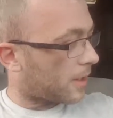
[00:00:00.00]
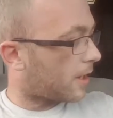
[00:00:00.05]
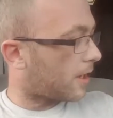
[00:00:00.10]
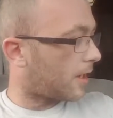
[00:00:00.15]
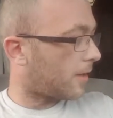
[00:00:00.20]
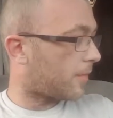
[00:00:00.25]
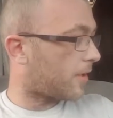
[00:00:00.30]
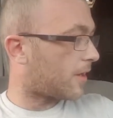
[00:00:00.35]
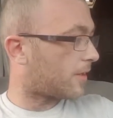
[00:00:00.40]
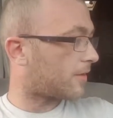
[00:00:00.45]

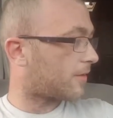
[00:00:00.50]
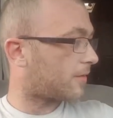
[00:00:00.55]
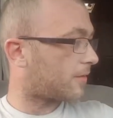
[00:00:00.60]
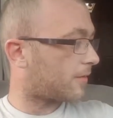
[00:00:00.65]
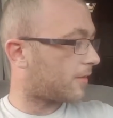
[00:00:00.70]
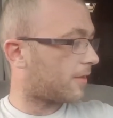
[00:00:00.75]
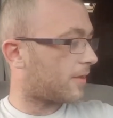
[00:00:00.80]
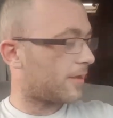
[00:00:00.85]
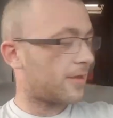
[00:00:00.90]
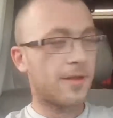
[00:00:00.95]
and
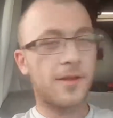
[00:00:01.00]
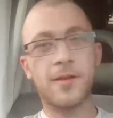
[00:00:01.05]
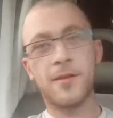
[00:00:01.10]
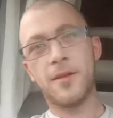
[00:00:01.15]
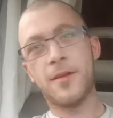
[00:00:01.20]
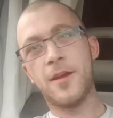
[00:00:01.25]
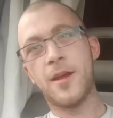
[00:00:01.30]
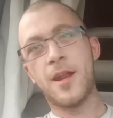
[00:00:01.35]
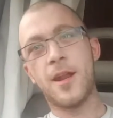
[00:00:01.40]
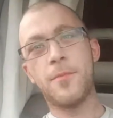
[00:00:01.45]

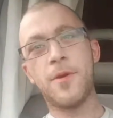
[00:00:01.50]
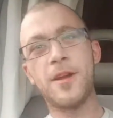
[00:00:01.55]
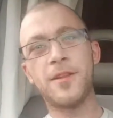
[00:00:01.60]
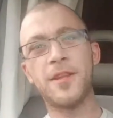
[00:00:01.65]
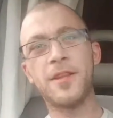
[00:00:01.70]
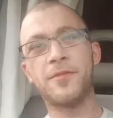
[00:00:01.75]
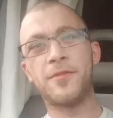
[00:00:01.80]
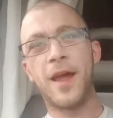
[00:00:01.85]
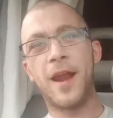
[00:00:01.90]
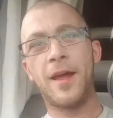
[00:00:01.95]
I
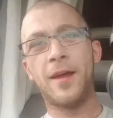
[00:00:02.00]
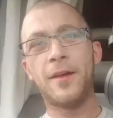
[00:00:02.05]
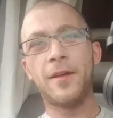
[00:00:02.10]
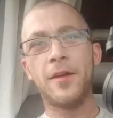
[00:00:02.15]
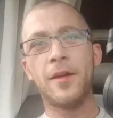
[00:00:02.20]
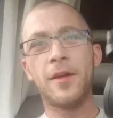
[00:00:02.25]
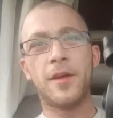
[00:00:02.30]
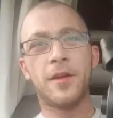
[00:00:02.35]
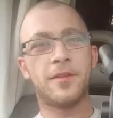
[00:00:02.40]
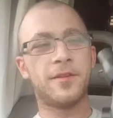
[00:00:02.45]
bought this fella.
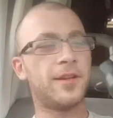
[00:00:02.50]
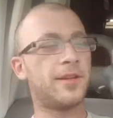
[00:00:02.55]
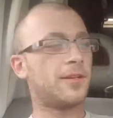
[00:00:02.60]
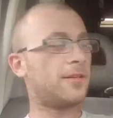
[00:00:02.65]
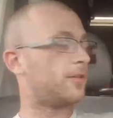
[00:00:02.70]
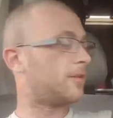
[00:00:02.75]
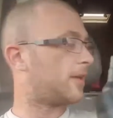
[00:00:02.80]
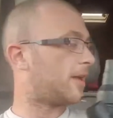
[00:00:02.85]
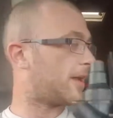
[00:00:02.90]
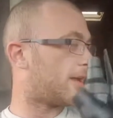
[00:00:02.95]
It's a
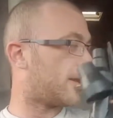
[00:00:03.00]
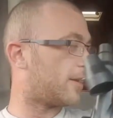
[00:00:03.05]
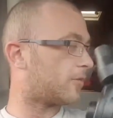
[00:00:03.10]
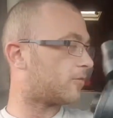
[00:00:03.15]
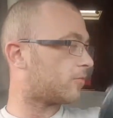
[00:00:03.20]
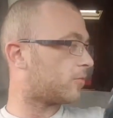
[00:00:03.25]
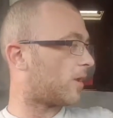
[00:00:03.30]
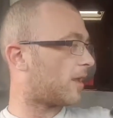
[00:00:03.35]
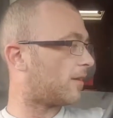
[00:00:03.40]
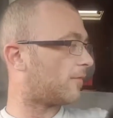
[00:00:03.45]
little
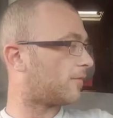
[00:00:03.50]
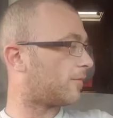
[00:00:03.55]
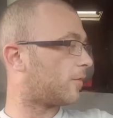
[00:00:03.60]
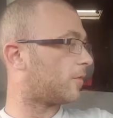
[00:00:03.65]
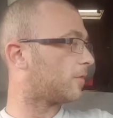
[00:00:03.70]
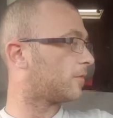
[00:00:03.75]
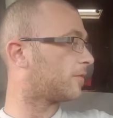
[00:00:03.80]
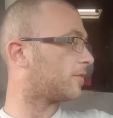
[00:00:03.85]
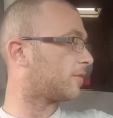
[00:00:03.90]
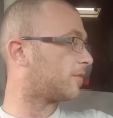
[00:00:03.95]
12
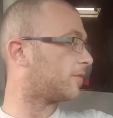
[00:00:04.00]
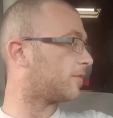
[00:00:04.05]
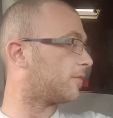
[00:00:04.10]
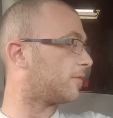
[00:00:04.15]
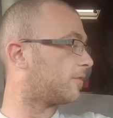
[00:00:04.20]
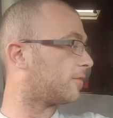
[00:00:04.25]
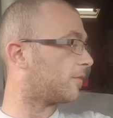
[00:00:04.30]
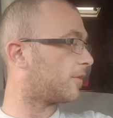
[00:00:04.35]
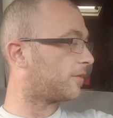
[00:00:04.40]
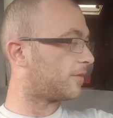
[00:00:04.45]
volt,
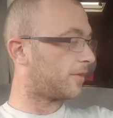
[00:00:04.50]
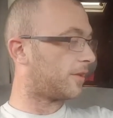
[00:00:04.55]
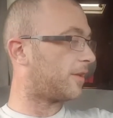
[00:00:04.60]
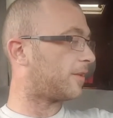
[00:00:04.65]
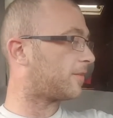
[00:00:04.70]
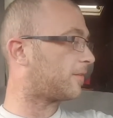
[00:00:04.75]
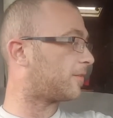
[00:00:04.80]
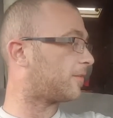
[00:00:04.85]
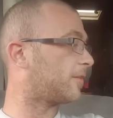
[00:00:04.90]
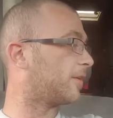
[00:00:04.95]
what is it?
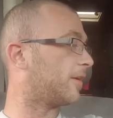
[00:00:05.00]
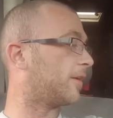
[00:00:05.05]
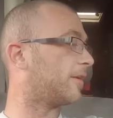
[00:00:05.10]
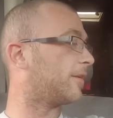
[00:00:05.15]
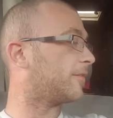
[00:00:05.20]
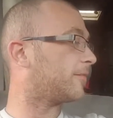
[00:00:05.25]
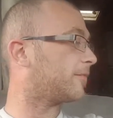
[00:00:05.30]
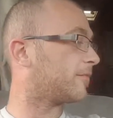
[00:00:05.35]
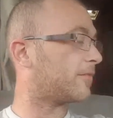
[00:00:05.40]
It's the